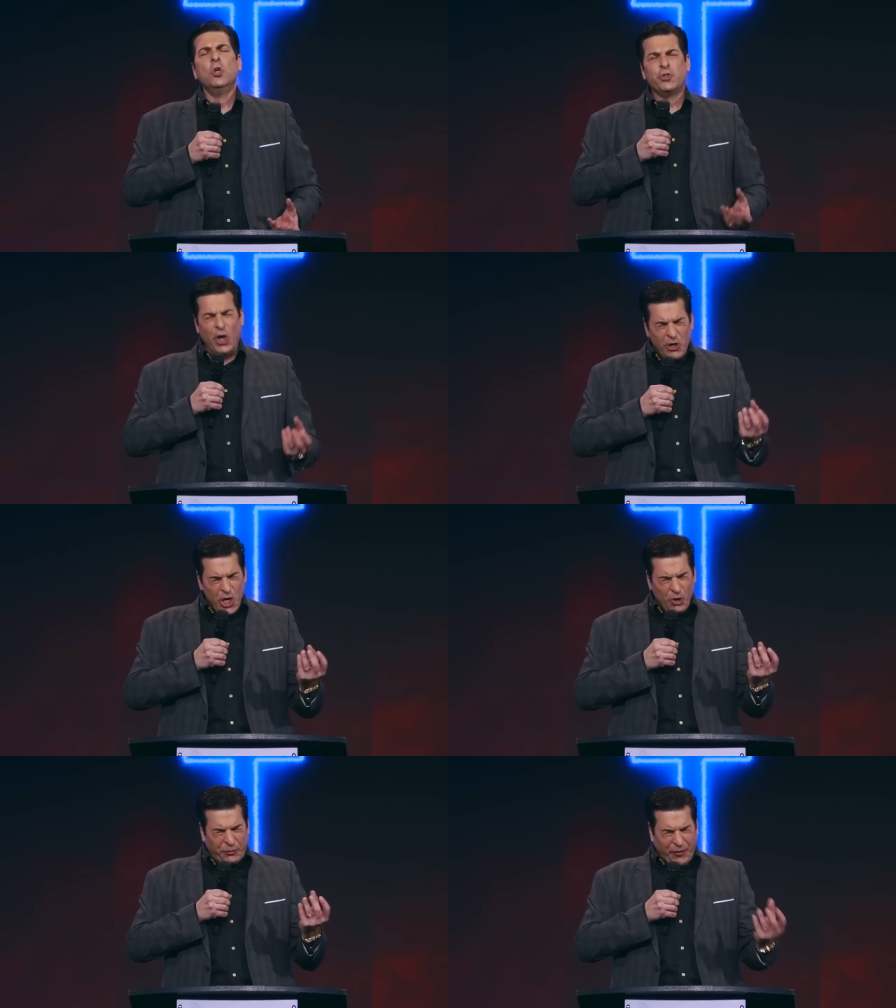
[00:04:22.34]
Do
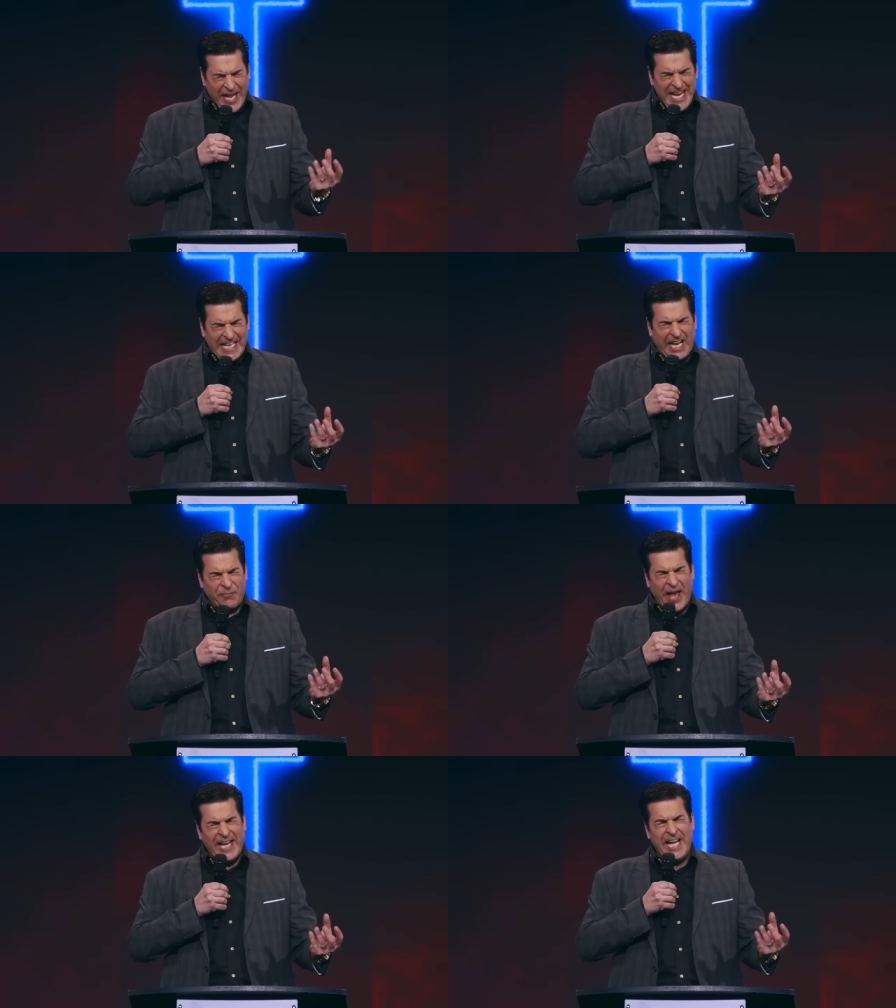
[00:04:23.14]
you think
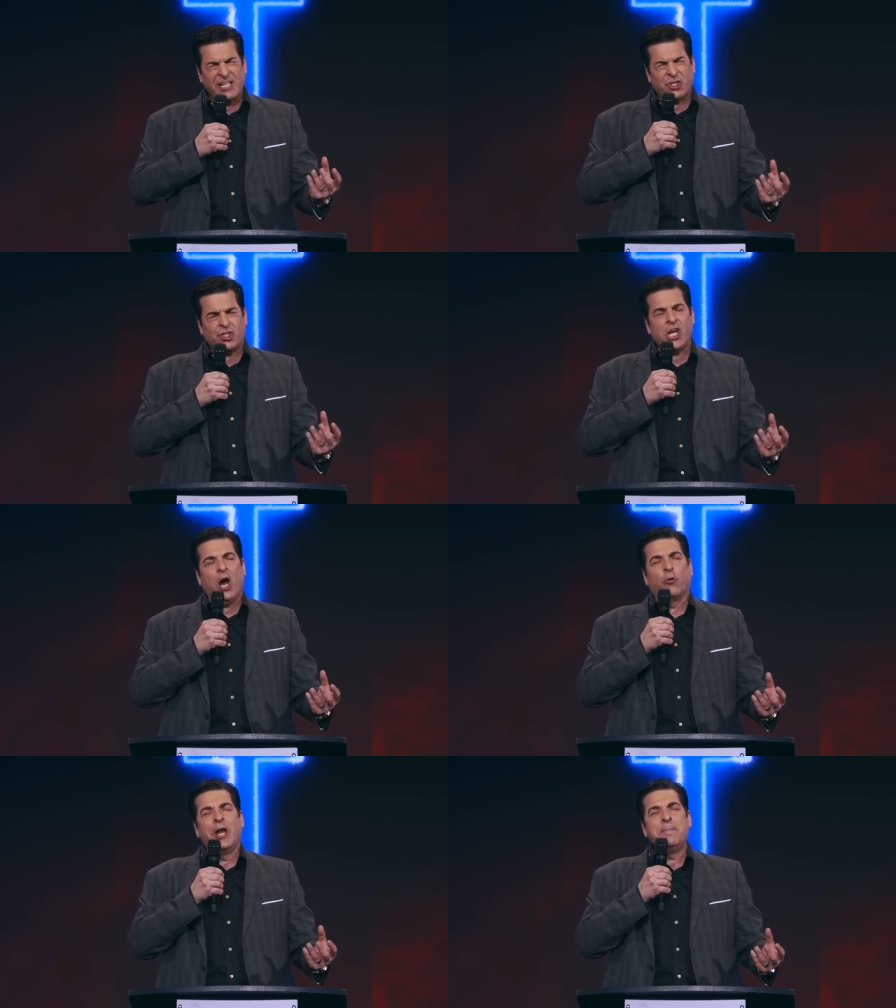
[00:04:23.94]
that it
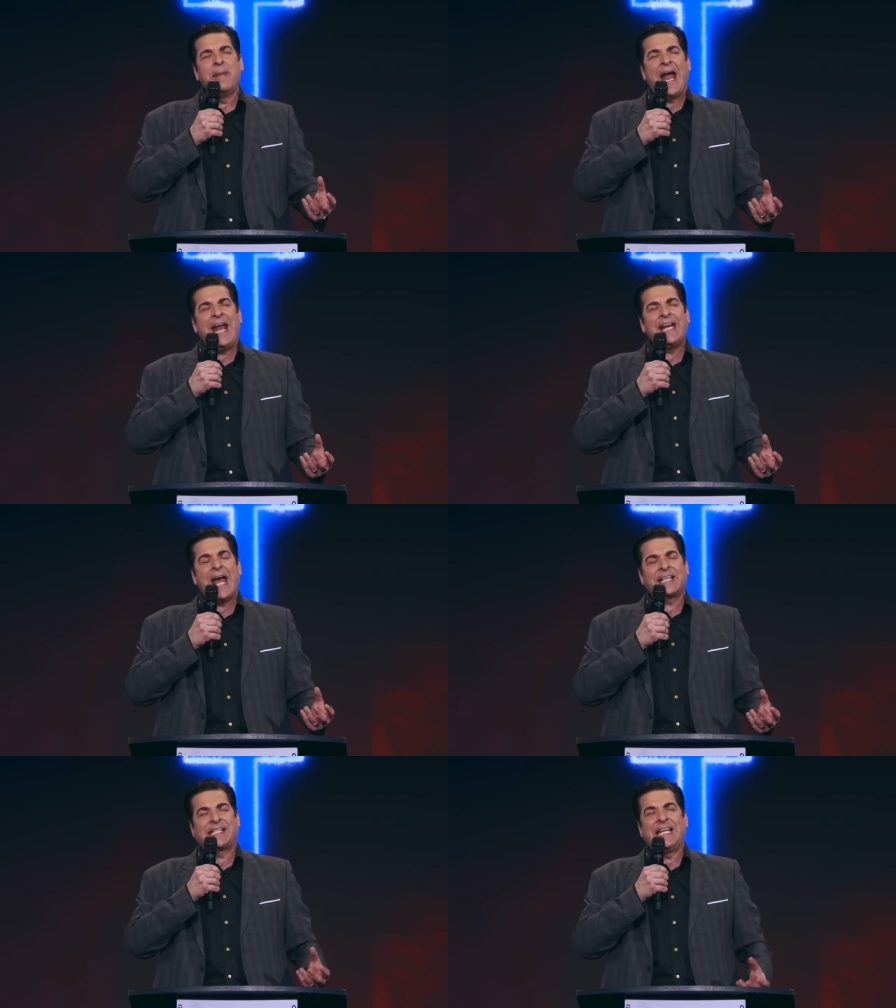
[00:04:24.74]
shall remain
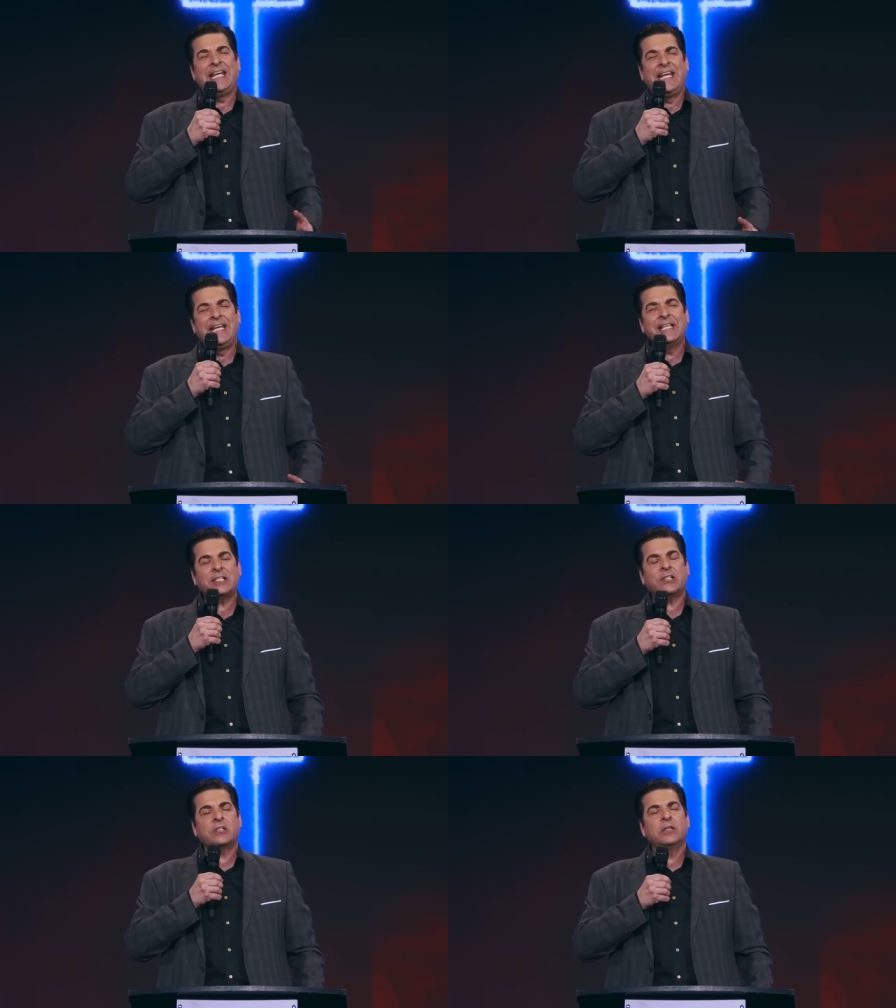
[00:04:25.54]
as it
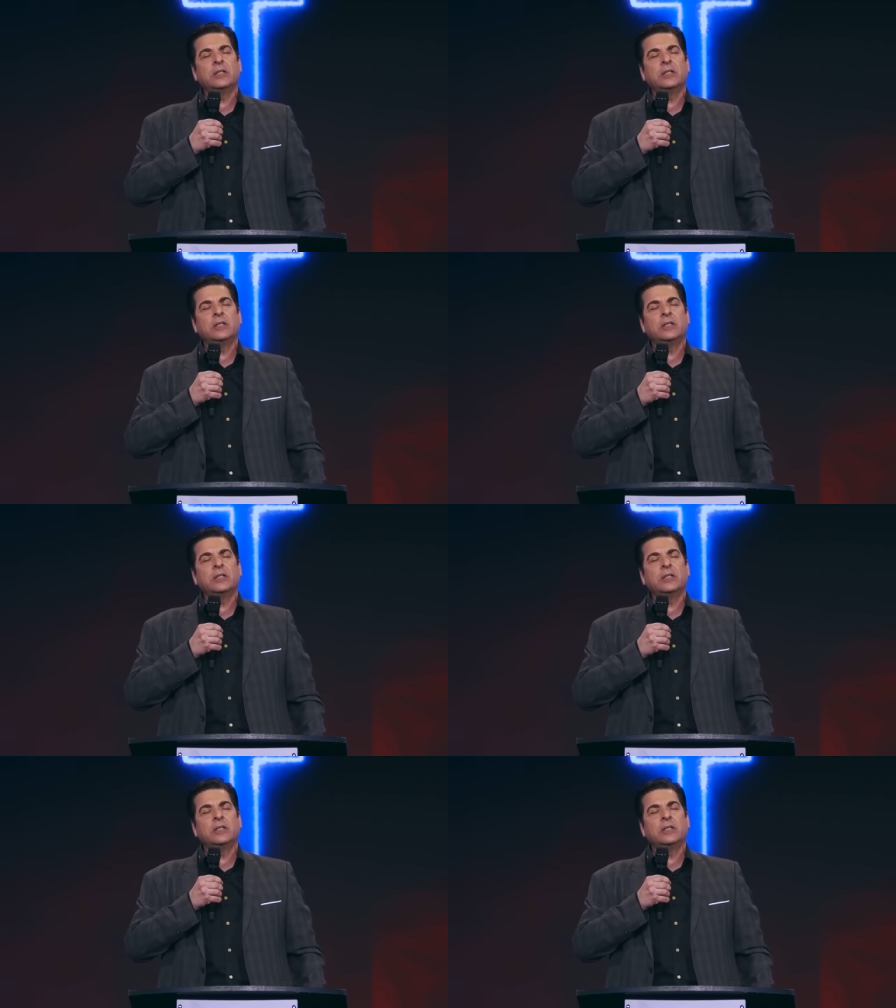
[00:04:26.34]
is?